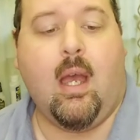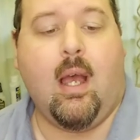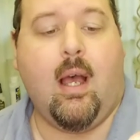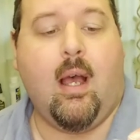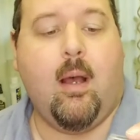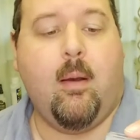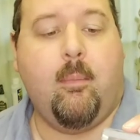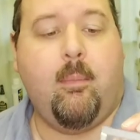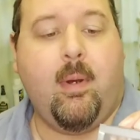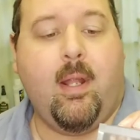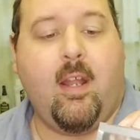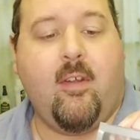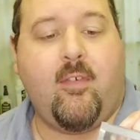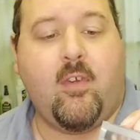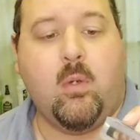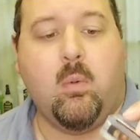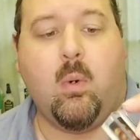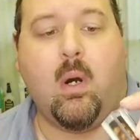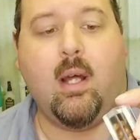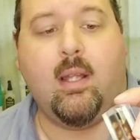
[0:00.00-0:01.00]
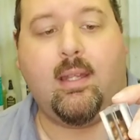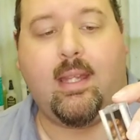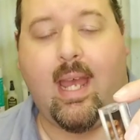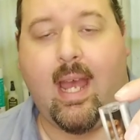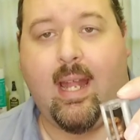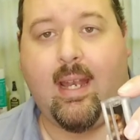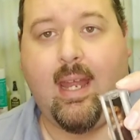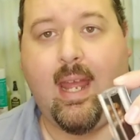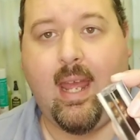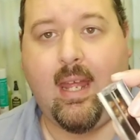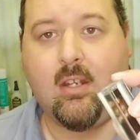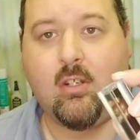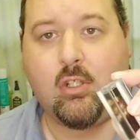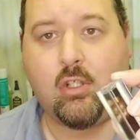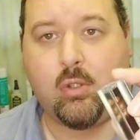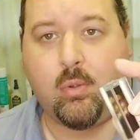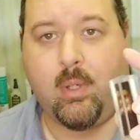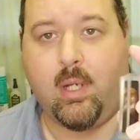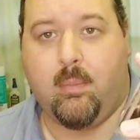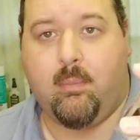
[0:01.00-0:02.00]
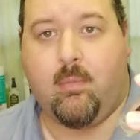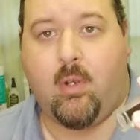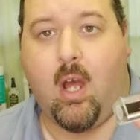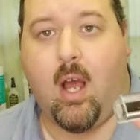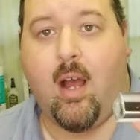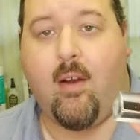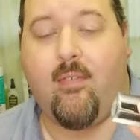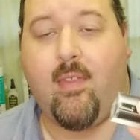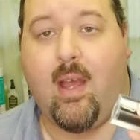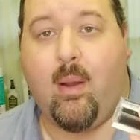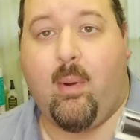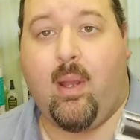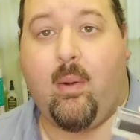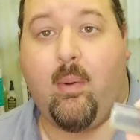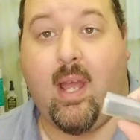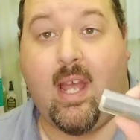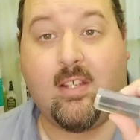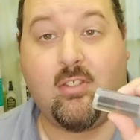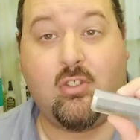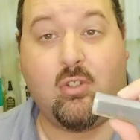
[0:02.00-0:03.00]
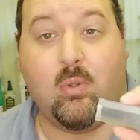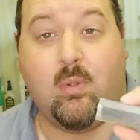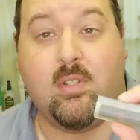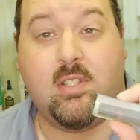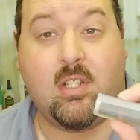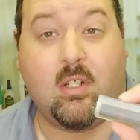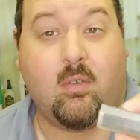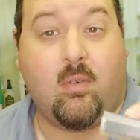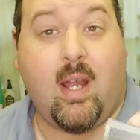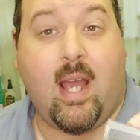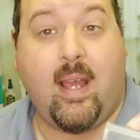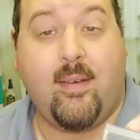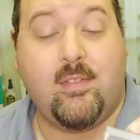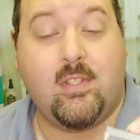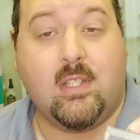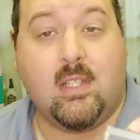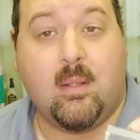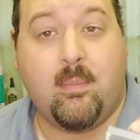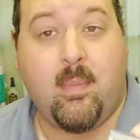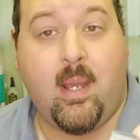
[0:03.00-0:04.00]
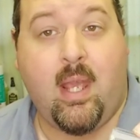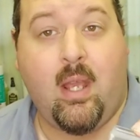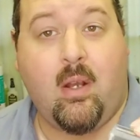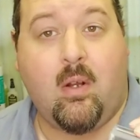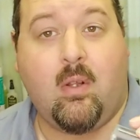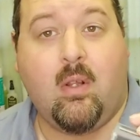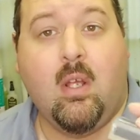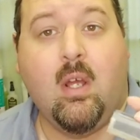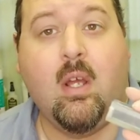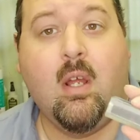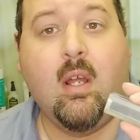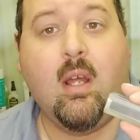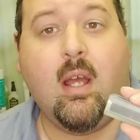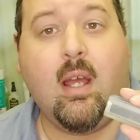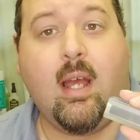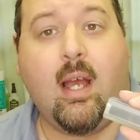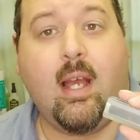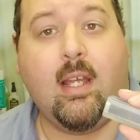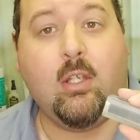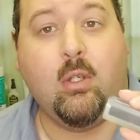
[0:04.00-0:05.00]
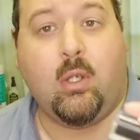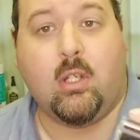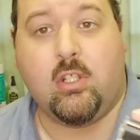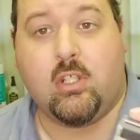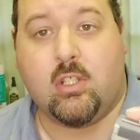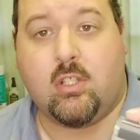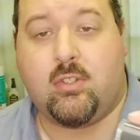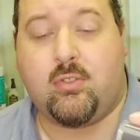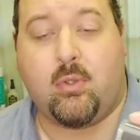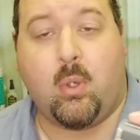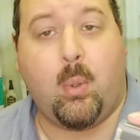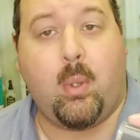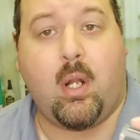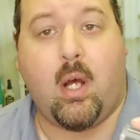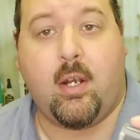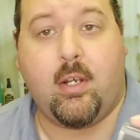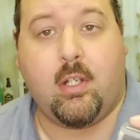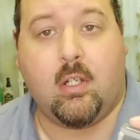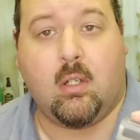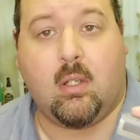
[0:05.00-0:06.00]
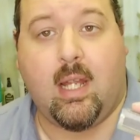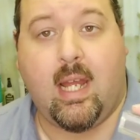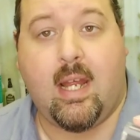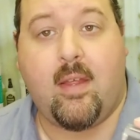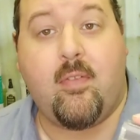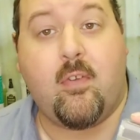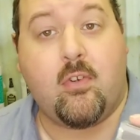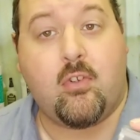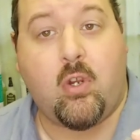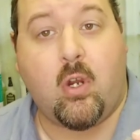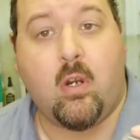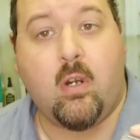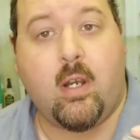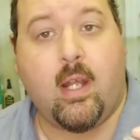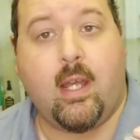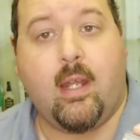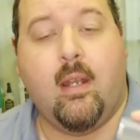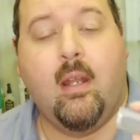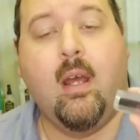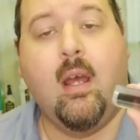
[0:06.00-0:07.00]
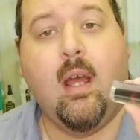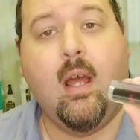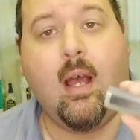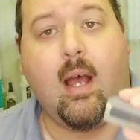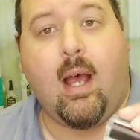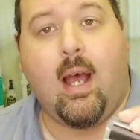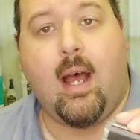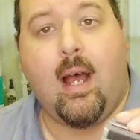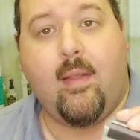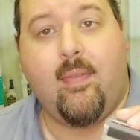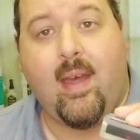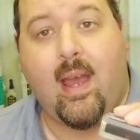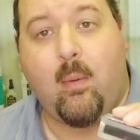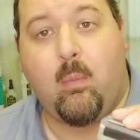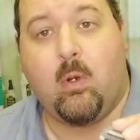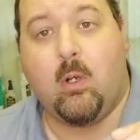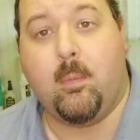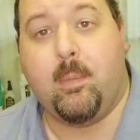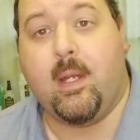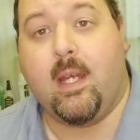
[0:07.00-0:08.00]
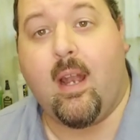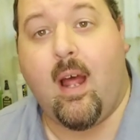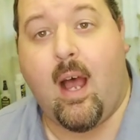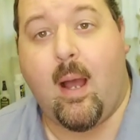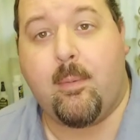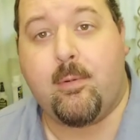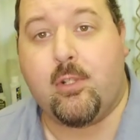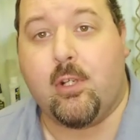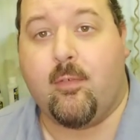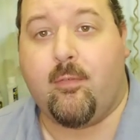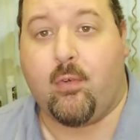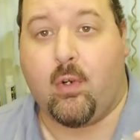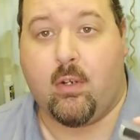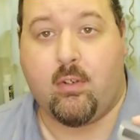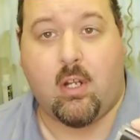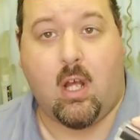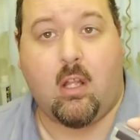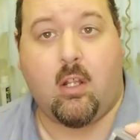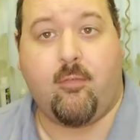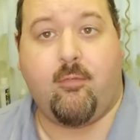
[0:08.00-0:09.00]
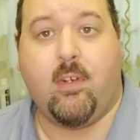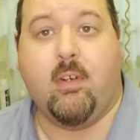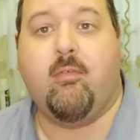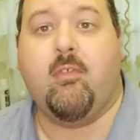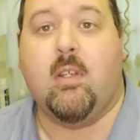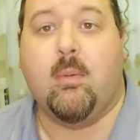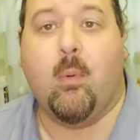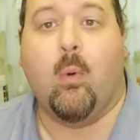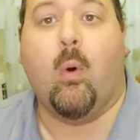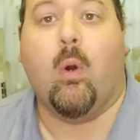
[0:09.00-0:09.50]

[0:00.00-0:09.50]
But if you want that end trimmed off, that way as soon as it arrives in the mail, you can just throw it onto your lathe and turn it, that will be an option for $1.50